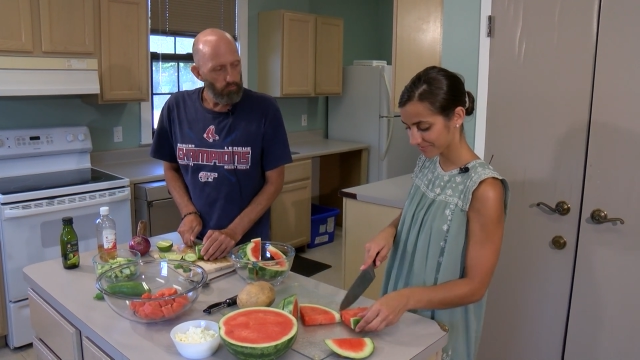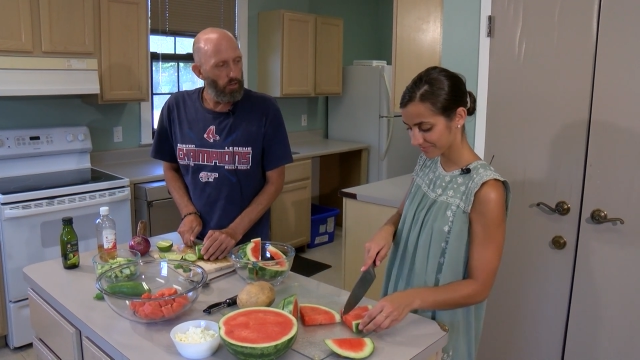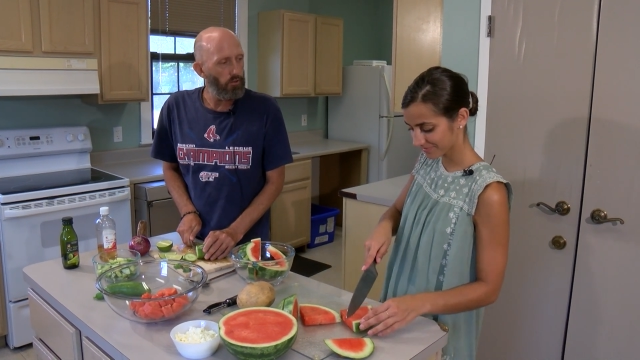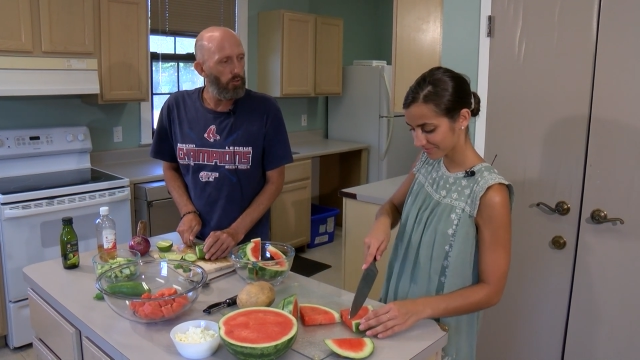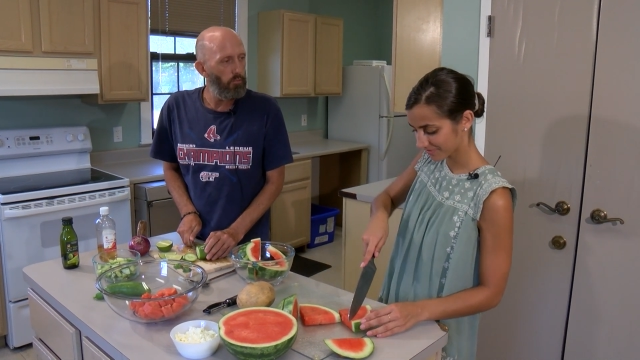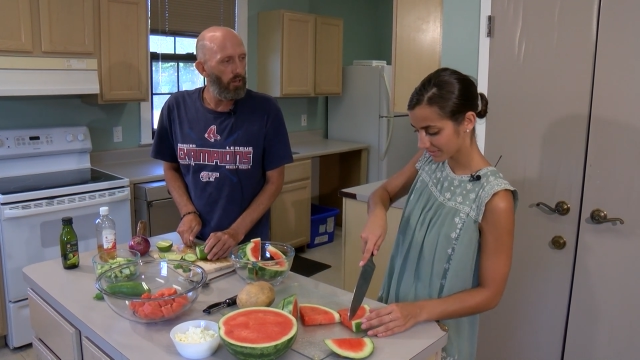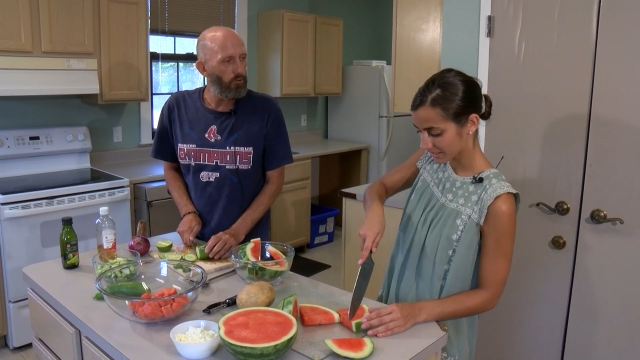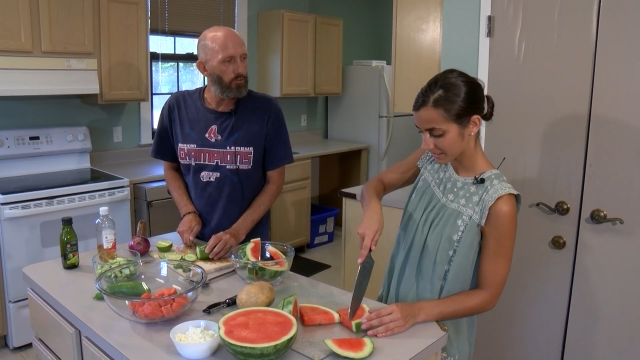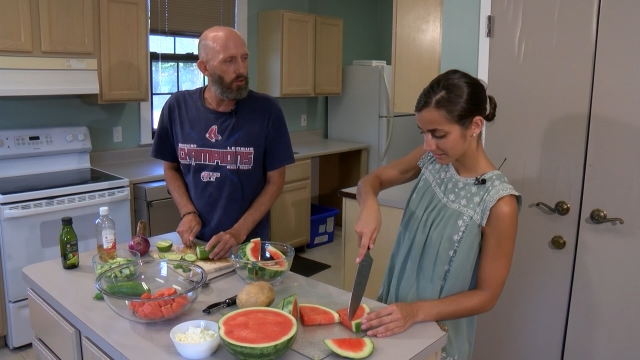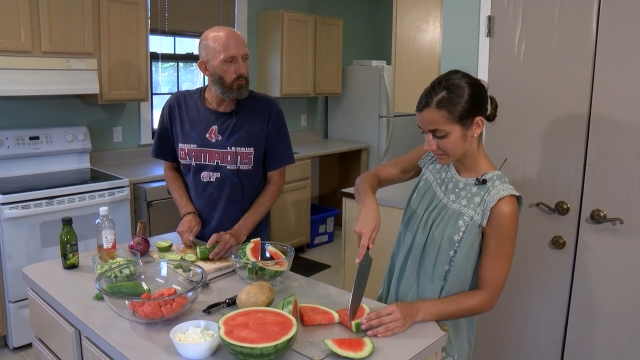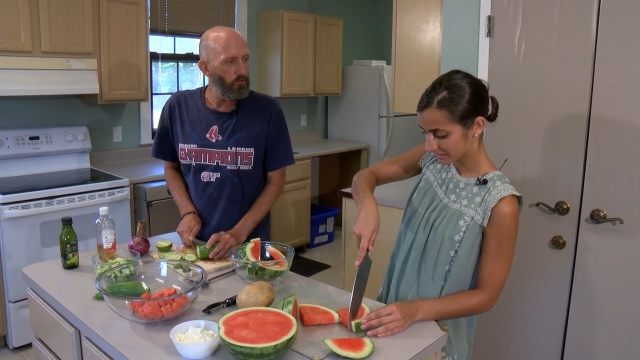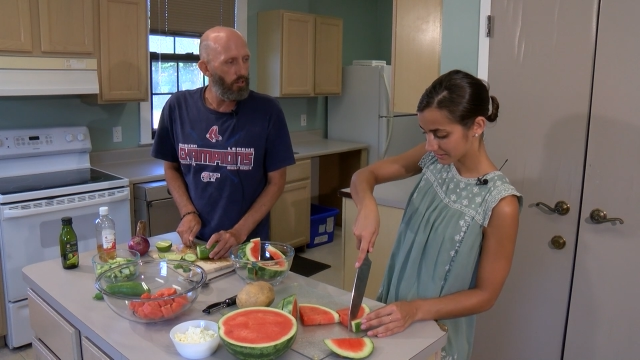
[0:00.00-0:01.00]
Speaker 1: My
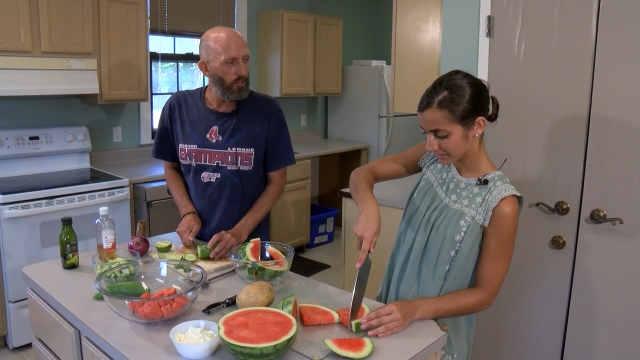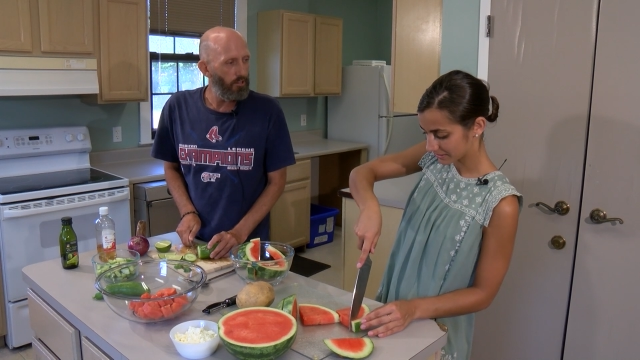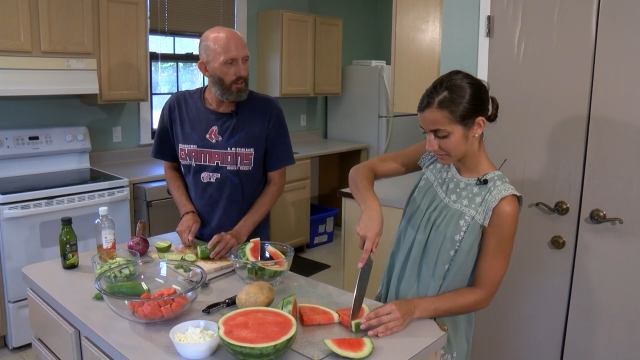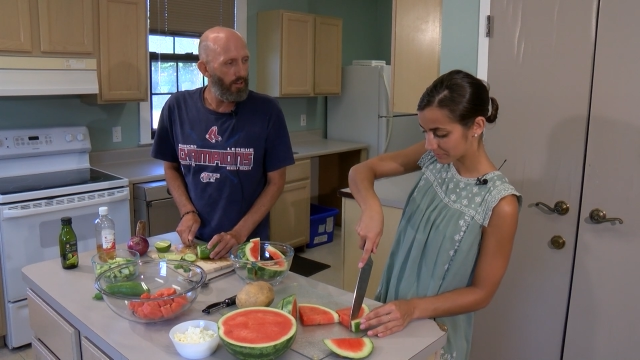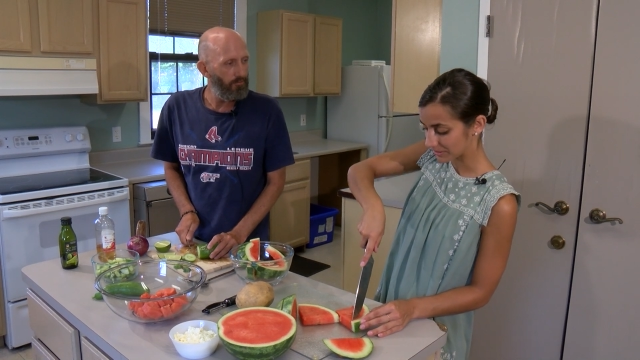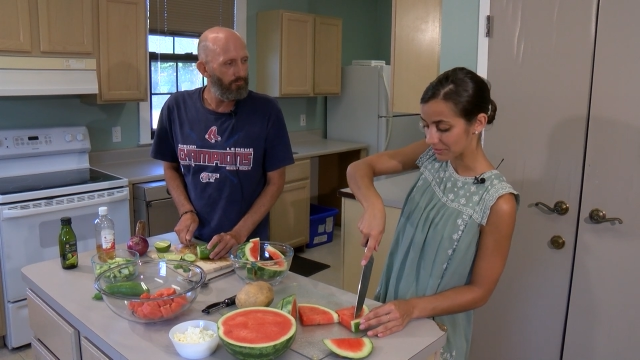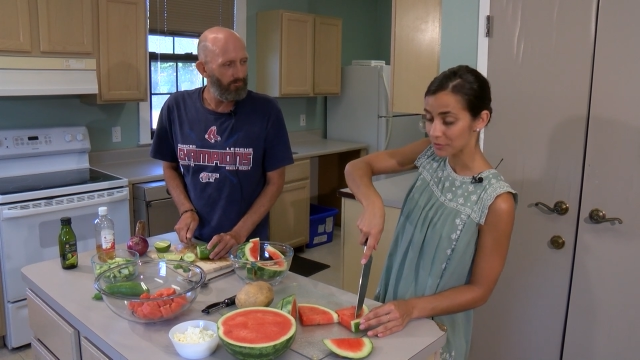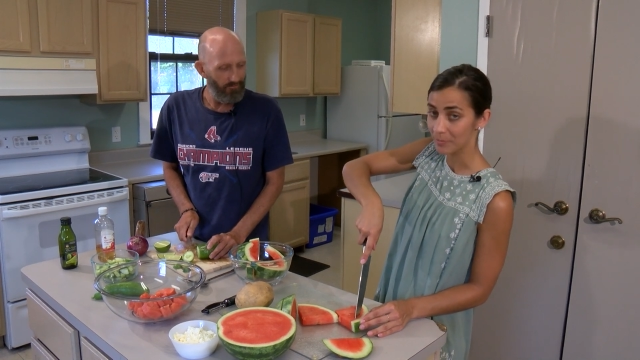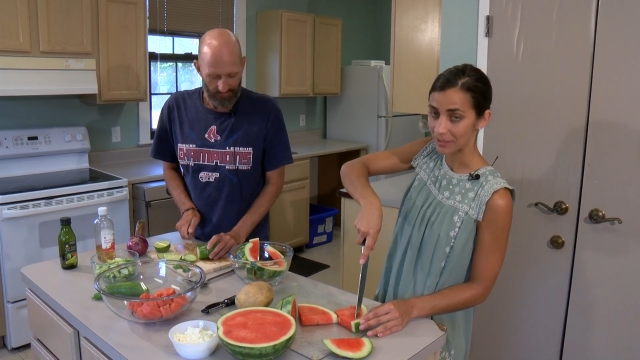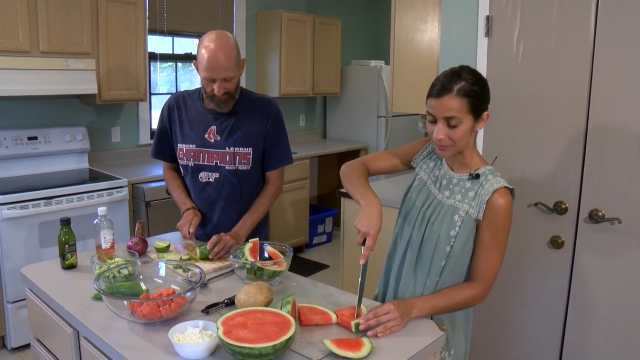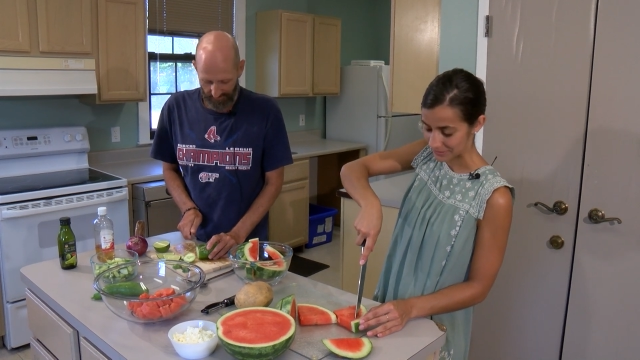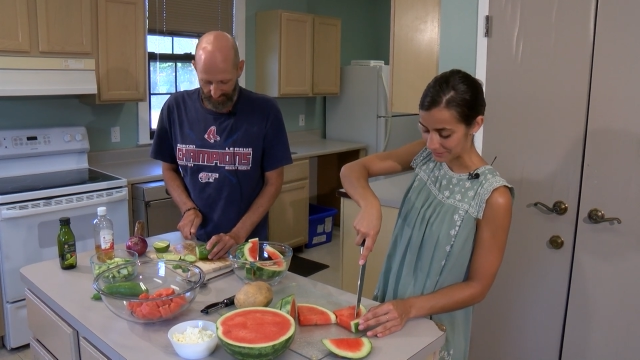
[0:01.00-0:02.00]
tomatoes ain't ready yet. But
Speaker 2: the
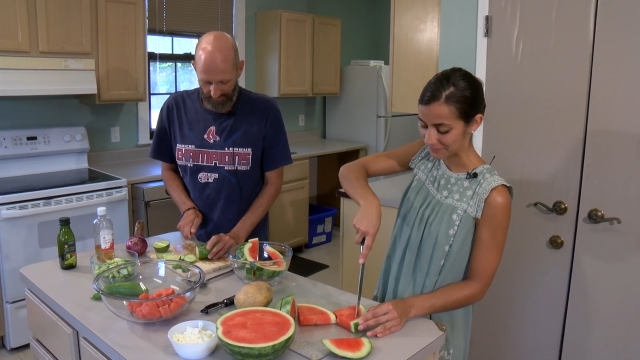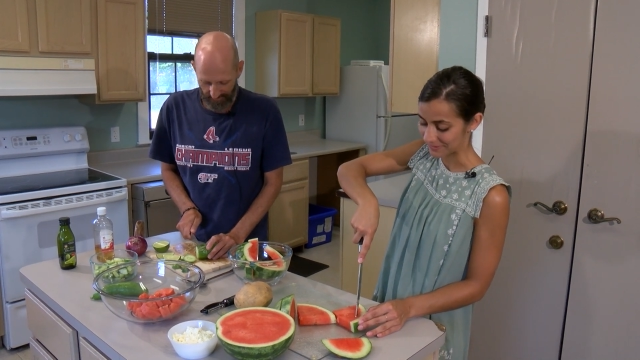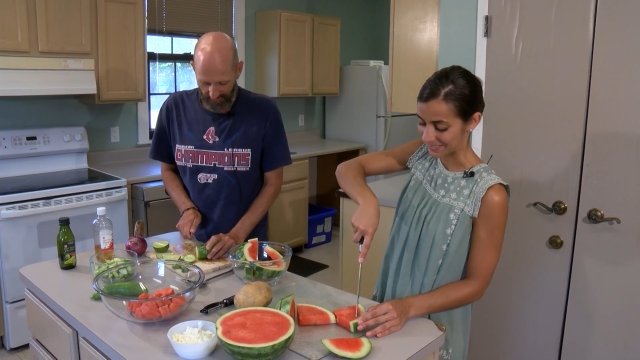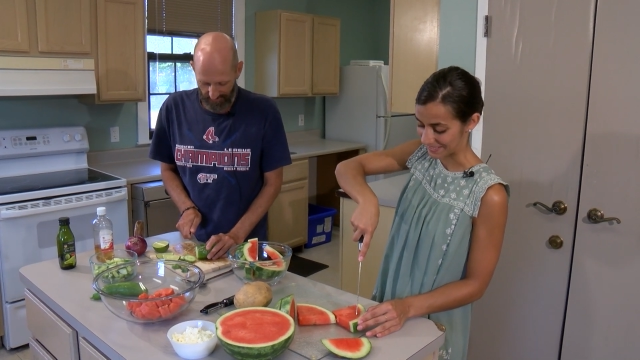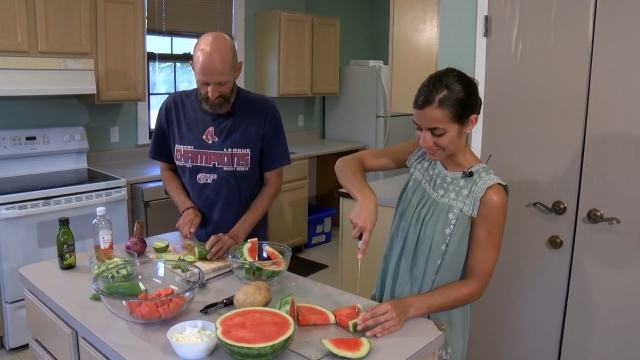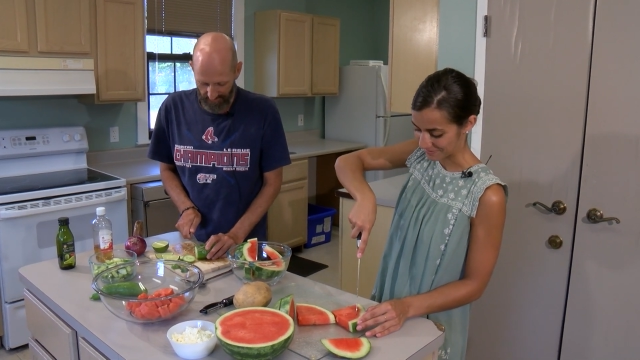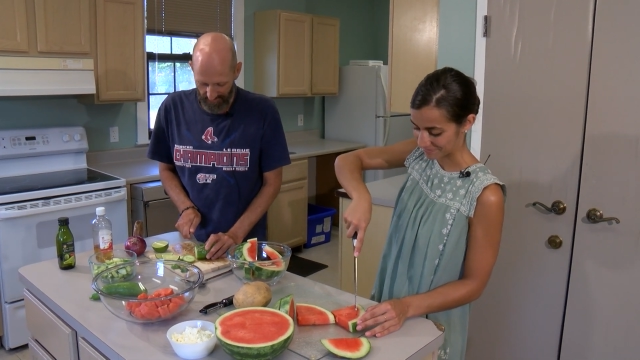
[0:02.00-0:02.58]
tomatoes aren't ready.